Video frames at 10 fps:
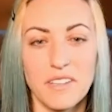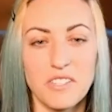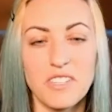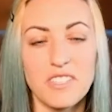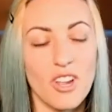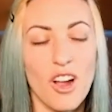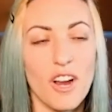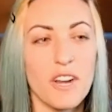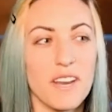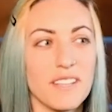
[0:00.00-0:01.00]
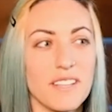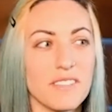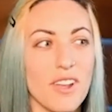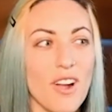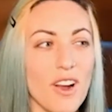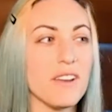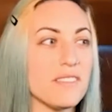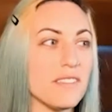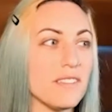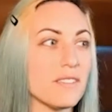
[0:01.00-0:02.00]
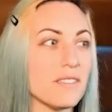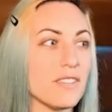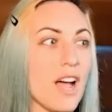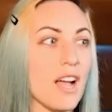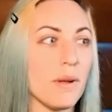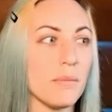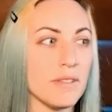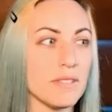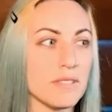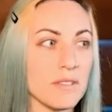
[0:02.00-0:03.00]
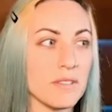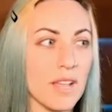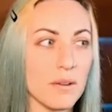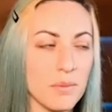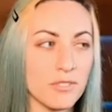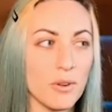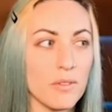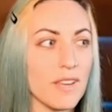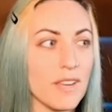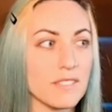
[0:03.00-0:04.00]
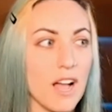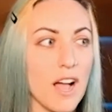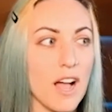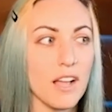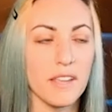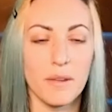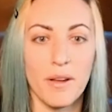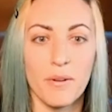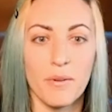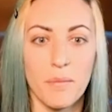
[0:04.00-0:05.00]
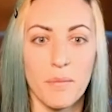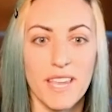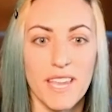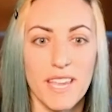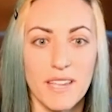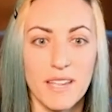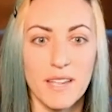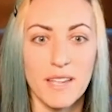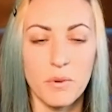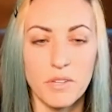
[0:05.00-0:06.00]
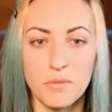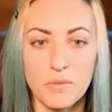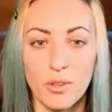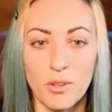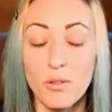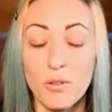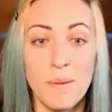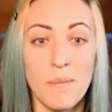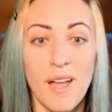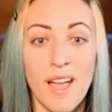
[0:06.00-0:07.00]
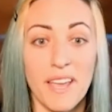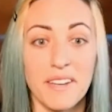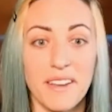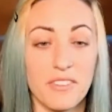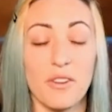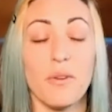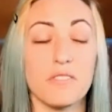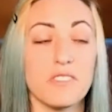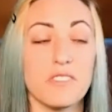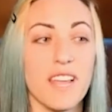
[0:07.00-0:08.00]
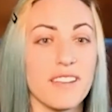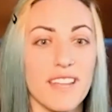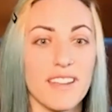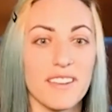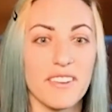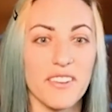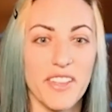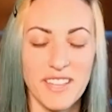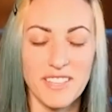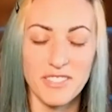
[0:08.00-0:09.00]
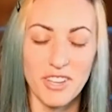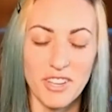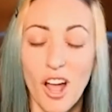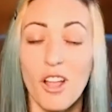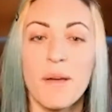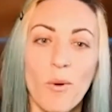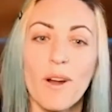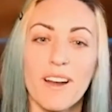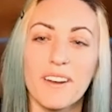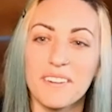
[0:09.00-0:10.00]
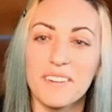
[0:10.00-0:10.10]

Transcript: It's just hard. It's hard to talk about because a lot of people don't like talking about money, which blows my mind. I don't understand it. Like, let's all get more.